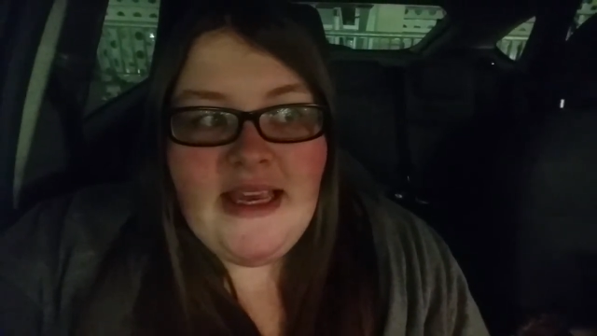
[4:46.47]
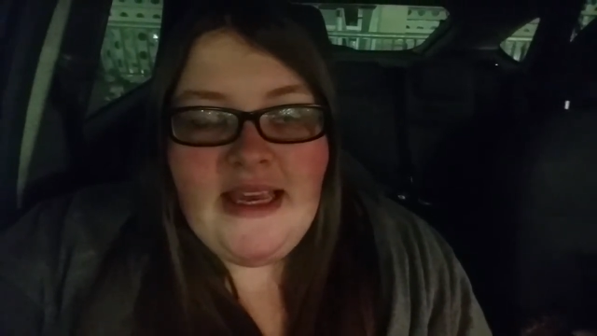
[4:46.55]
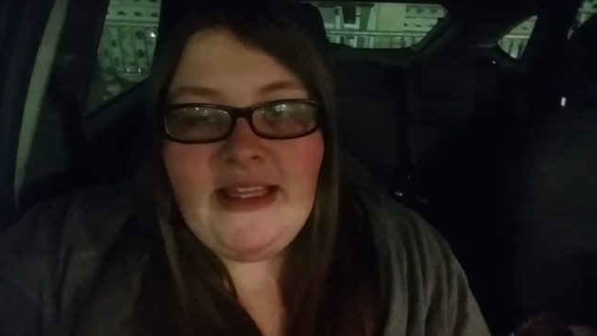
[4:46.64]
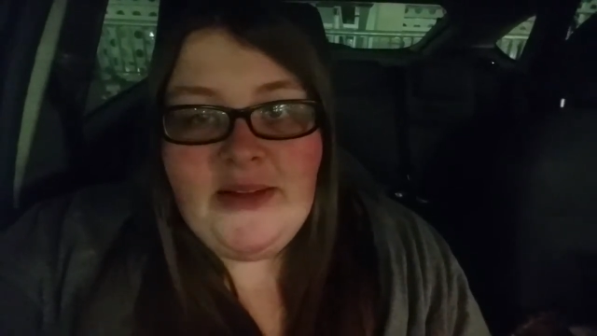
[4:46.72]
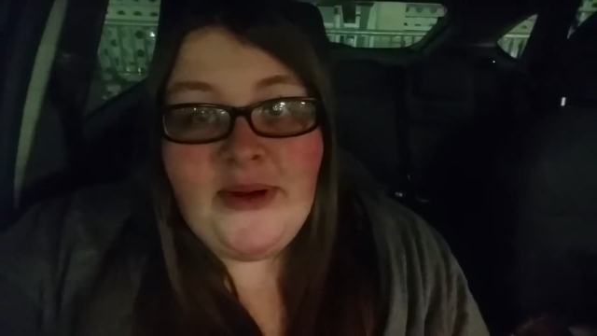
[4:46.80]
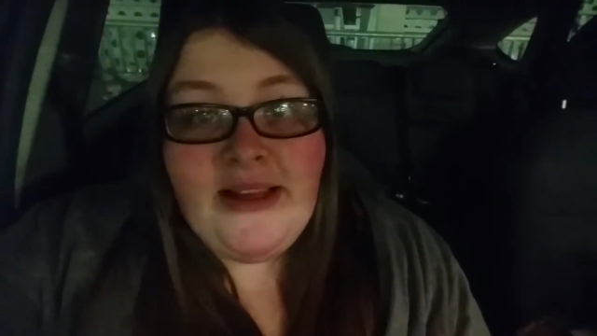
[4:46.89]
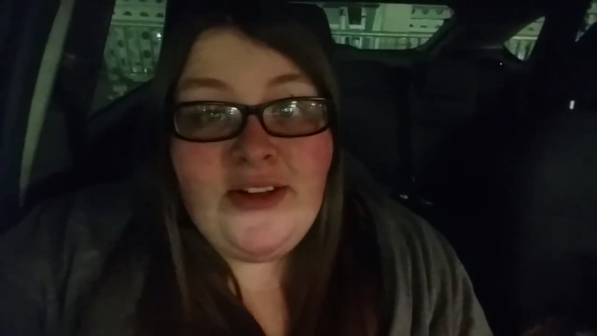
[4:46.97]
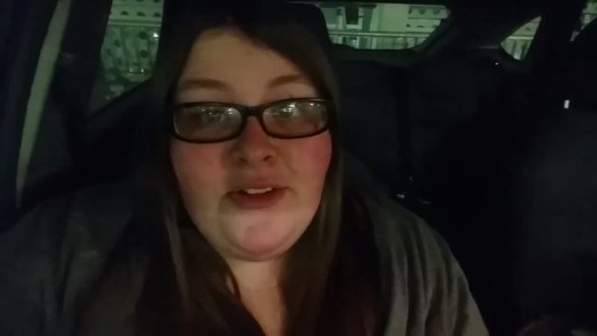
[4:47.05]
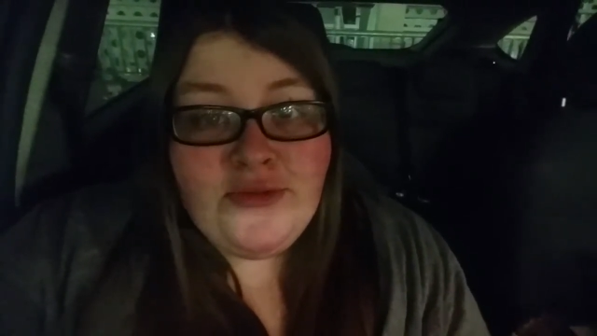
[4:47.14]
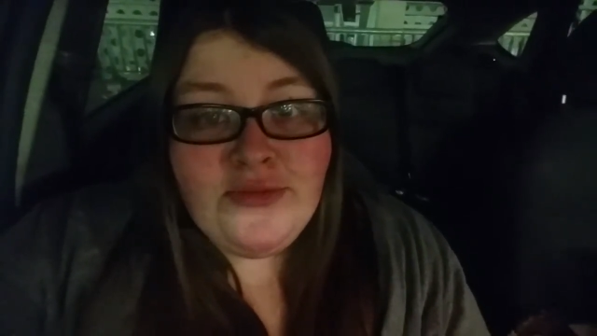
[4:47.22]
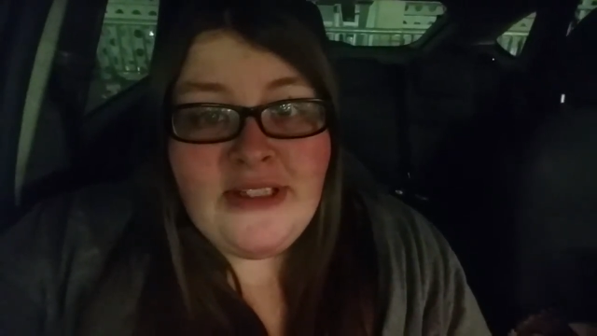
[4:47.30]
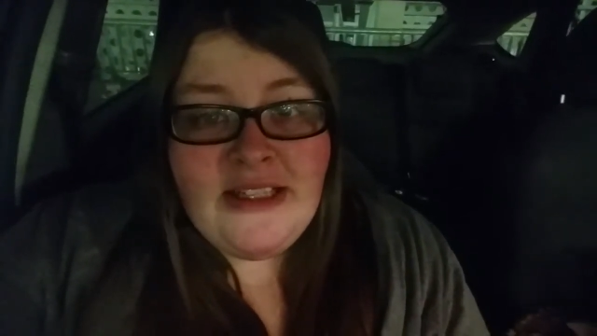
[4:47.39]
Either way, it
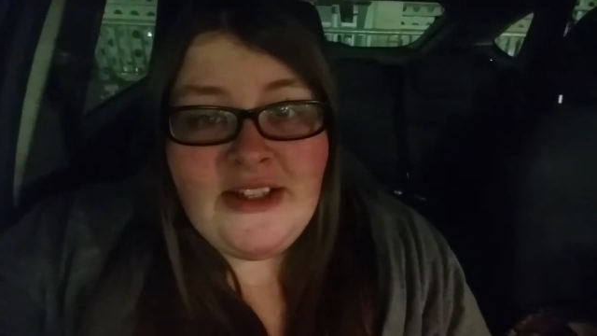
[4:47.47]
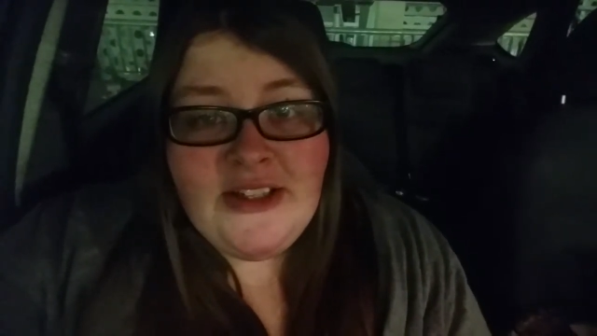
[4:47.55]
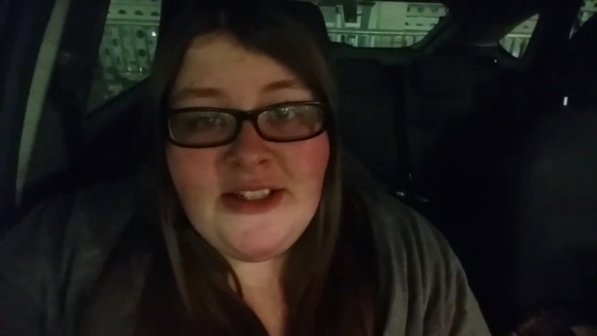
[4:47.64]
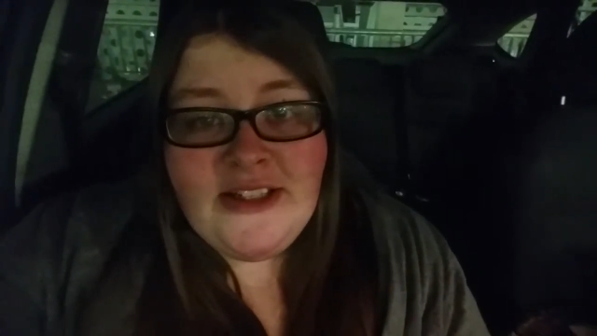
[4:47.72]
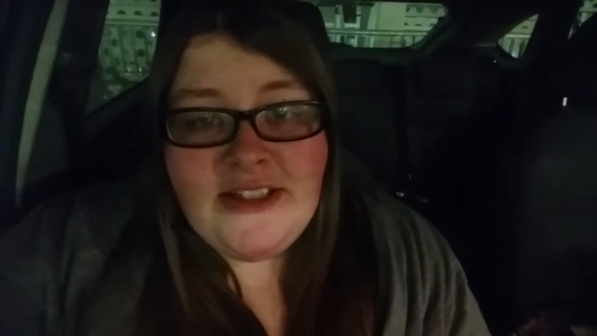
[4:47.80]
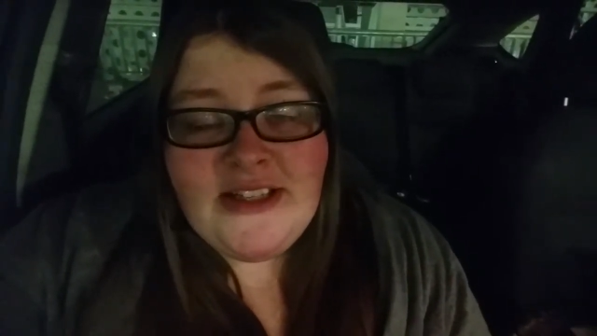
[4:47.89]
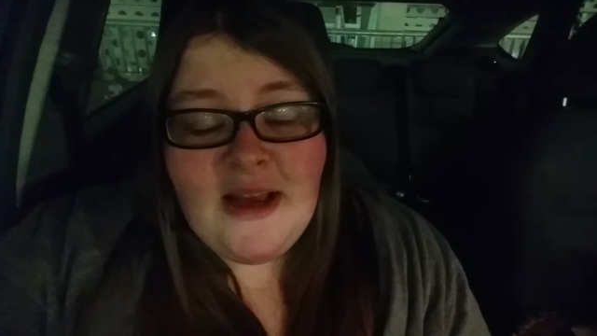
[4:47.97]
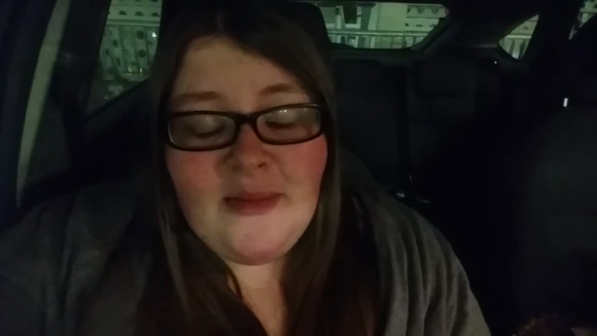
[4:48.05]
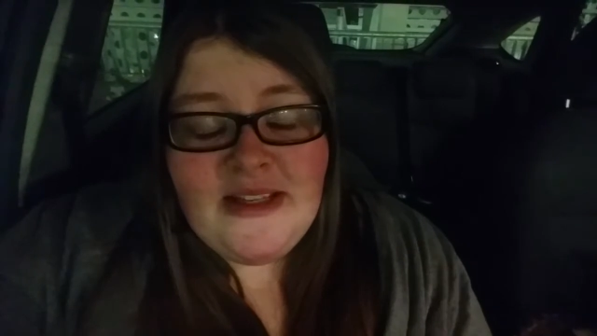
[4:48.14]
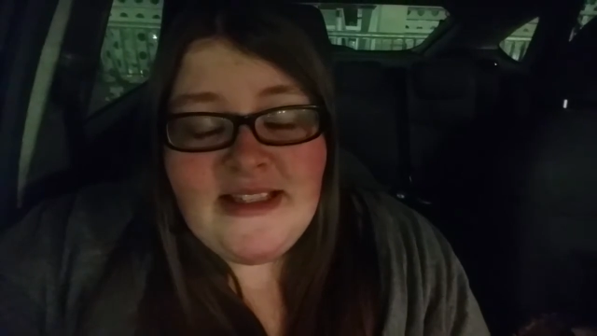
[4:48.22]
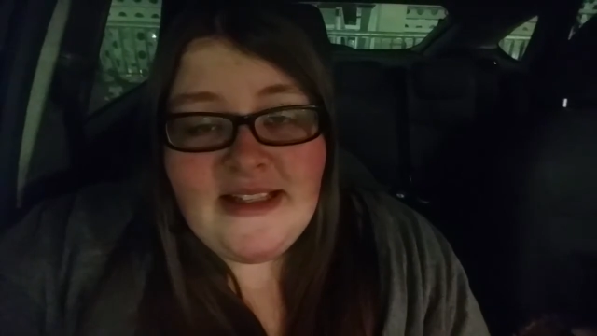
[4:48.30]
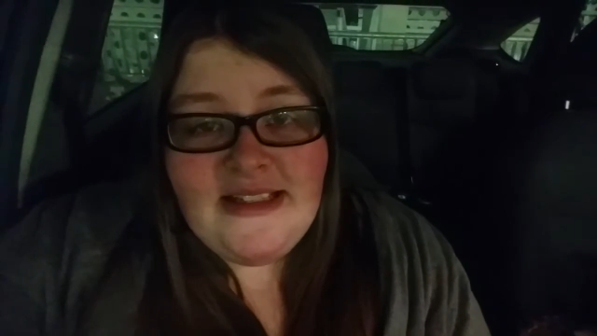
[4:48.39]
looked really good. I'm
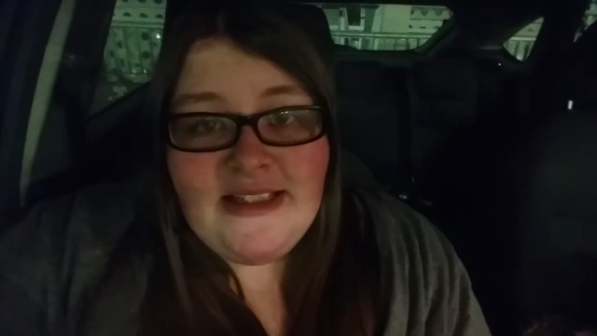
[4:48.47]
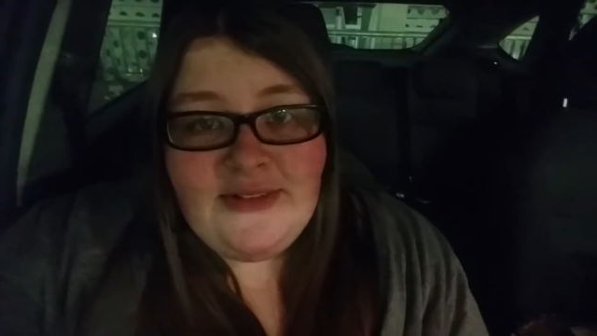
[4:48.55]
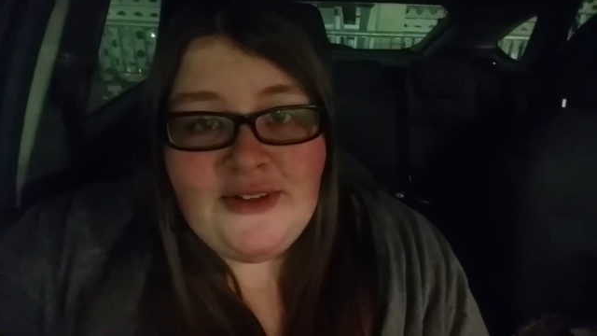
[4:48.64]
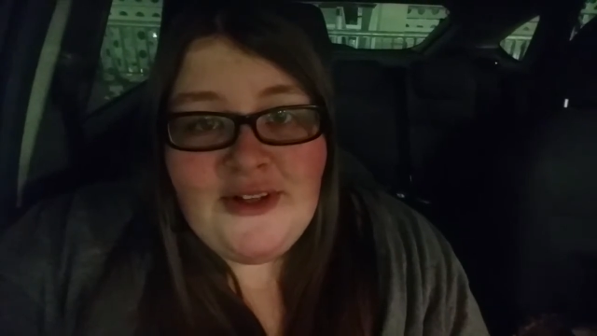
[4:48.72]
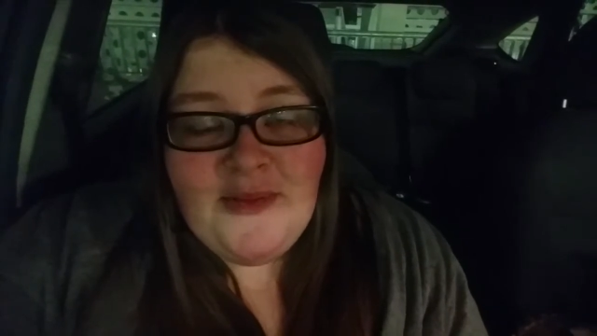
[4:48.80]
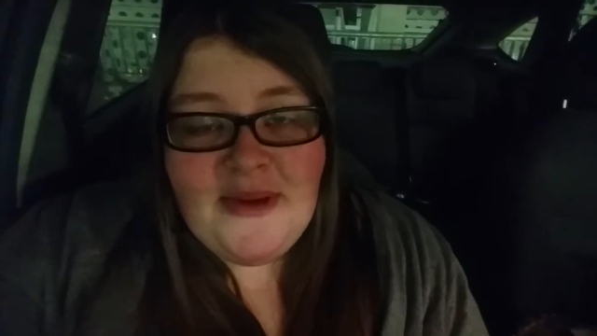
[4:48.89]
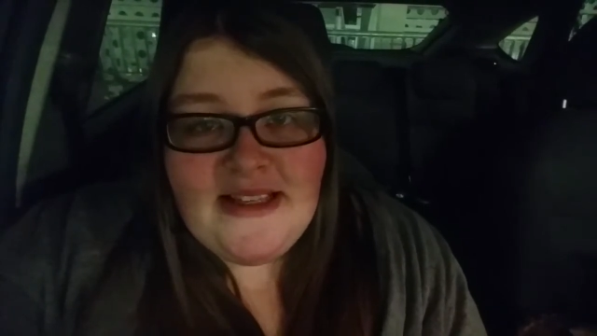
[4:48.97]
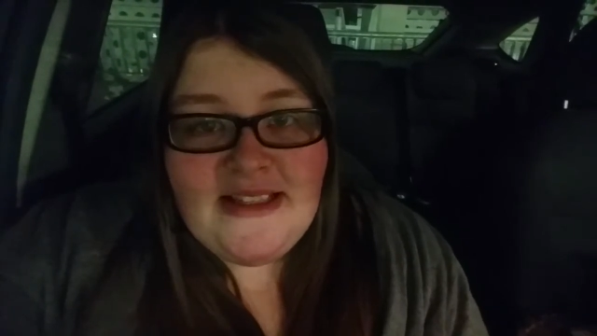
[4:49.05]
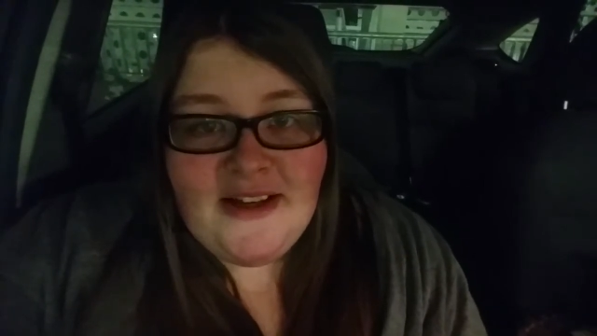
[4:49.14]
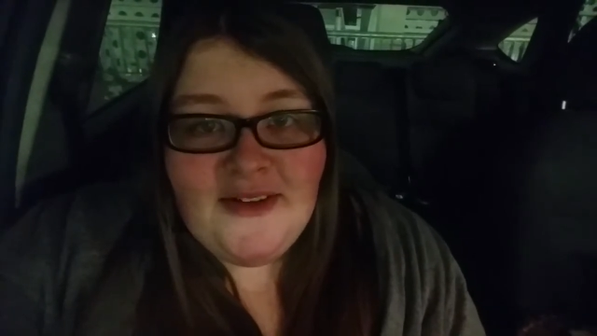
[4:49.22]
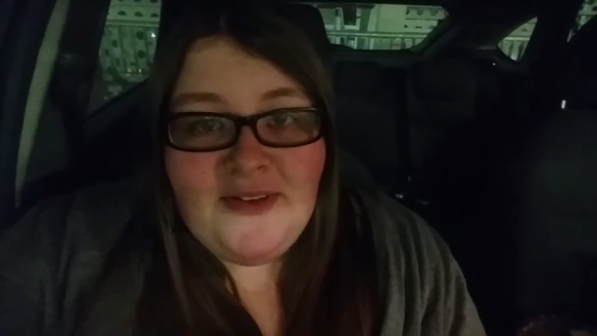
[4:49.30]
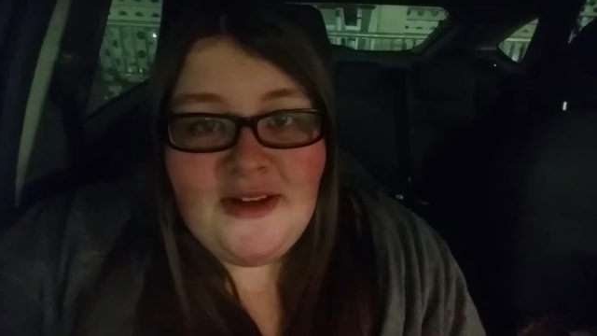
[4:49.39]
excited for a new
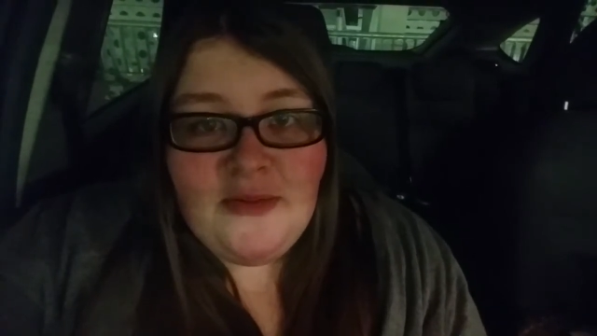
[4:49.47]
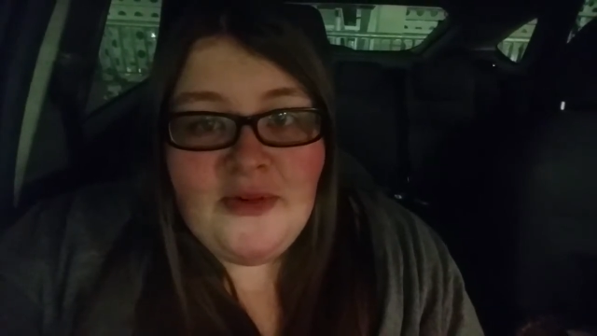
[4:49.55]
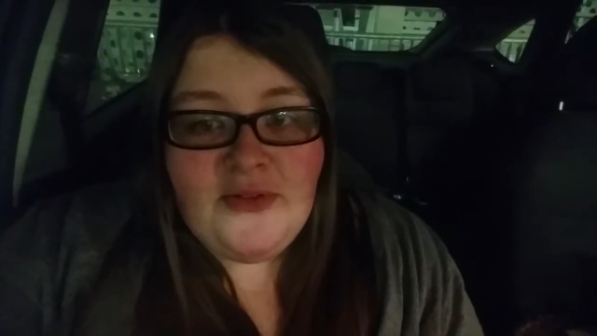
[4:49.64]
Pixar film,